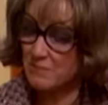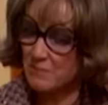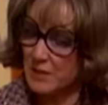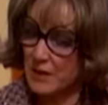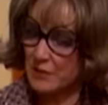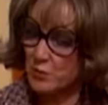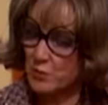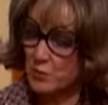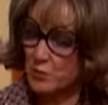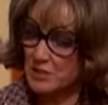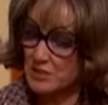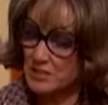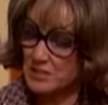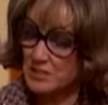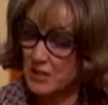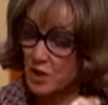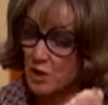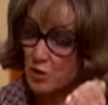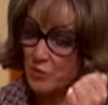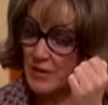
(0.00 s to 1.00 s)
motherhood has
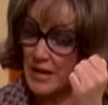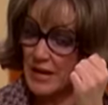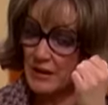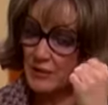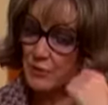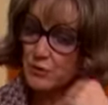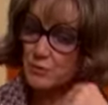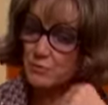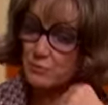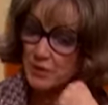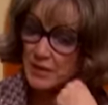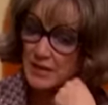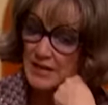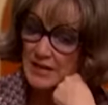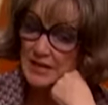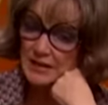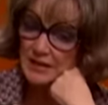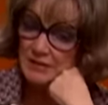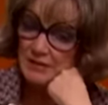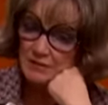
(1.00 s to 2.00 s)
slowed down her
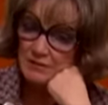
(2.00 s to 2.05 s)
brain.